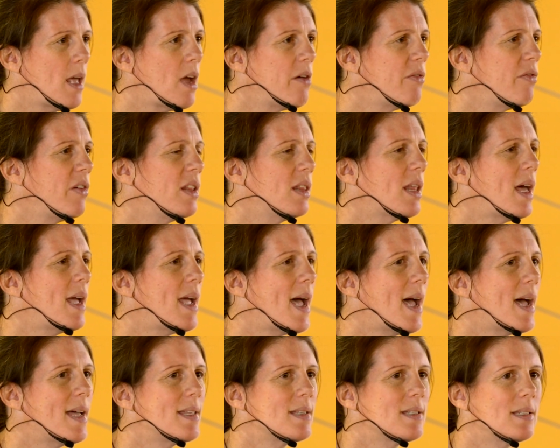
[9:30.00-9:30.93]
Everything they
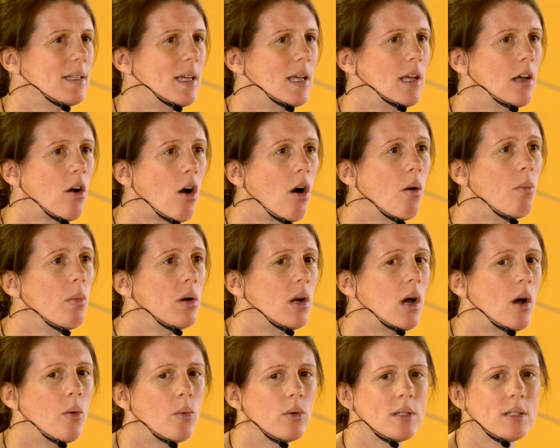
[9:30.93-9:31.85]
had in
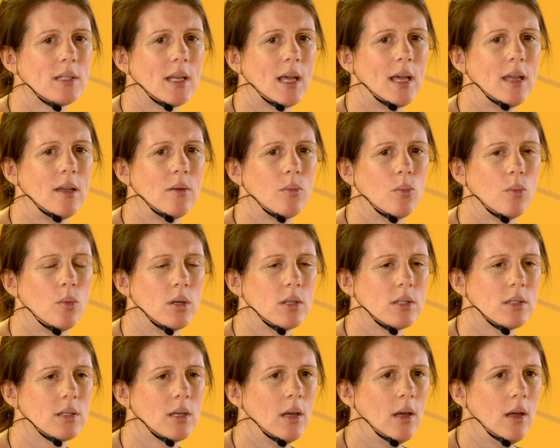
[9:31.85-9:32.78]
common, I would say,
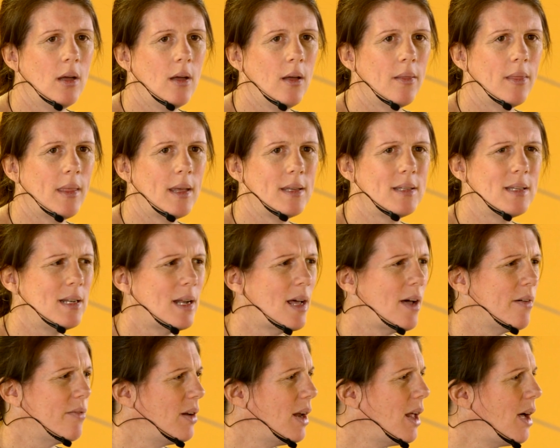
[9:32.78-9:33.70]
was they didn't
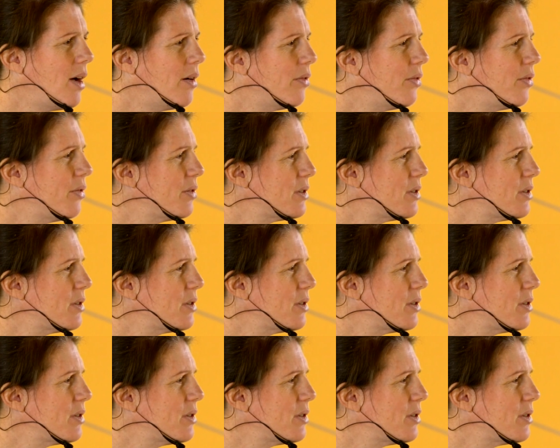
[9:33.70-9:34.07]
have love.